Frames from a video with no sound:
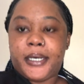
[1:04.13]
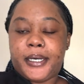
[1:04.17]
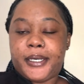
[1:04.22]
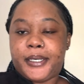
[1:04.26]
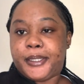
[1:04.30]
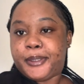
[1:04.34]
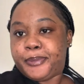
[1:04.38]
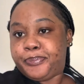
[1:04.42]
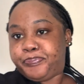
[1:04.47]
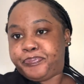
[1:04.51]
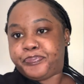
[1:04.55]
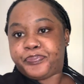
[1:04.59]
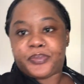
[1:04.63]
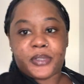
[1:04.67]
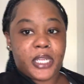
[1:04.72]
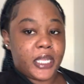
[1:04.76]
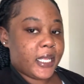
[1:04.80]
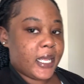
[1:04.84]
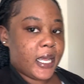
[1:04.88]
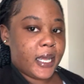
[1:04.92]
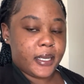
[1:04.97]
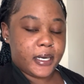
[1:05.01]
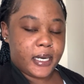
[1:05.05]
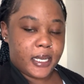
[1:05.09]
um
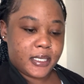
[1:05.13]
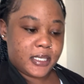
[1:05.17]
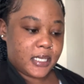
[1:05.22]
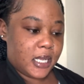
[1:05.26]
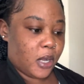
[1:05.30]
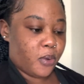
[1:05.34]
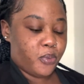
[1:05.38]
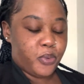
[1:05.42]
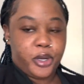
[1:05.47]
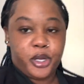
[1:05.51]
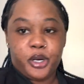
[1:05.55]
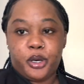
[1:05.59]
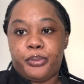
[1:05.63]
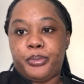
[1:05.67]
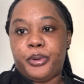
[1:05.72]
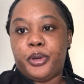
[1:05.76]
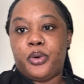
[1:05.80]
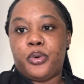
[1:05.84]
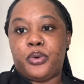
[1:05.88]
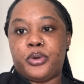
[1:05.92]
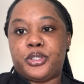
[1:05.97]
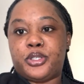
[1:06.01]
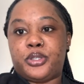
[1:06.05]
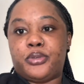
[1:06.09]
yeah that's how we're gonna be
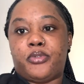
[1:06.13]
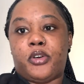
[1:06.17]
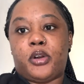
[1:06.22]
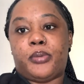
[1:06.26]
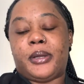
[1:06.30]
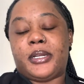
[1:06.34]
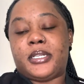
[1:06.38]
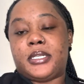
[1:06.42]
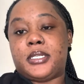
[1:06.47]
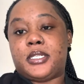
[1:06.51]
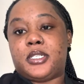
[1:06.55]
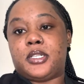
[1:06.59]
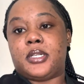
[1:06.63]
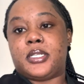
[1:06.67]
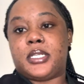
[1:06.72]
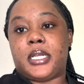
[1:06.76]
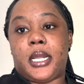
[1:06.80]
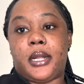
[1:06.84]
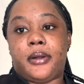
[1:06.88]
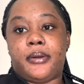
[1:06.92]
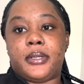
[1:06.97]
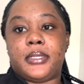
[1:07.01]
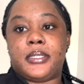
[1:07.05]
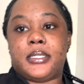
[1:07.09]
going to run my sister's
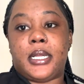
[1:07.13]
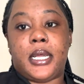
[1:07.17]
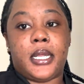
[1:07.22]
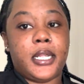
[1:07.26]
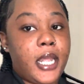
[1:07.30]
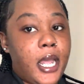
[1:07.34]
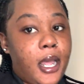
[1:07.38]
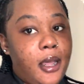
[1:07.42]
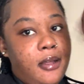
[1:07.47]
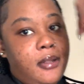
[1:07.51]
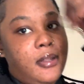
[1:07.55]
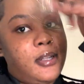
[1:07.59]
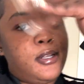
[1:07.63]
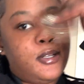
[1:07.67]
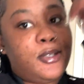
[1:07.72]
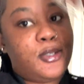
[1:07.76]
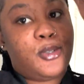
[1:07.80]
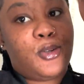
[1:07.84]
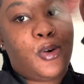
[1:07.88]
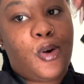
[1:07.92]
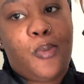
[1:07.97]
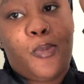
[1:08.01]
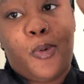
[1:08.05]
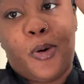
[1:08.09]
errands and yeah
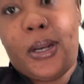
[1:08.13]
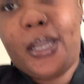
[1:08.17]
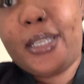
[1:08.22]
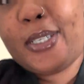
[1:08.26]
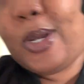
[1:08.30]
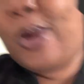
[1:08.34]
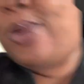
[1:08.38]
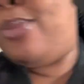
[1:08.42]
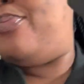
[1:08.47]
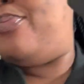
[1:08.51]
so come on let's go